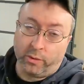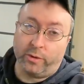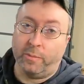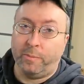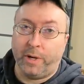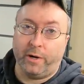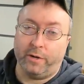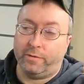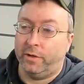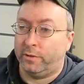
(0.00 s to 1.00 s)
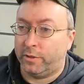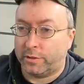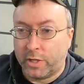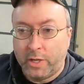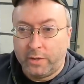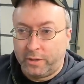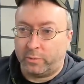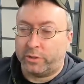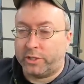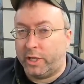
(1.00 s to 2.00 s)
order bearing failures
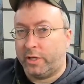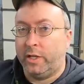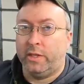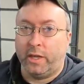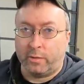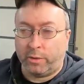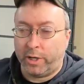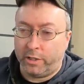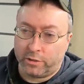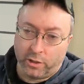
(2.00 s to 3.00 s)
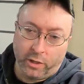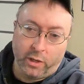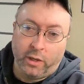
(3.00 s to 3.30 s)
that were set in that range.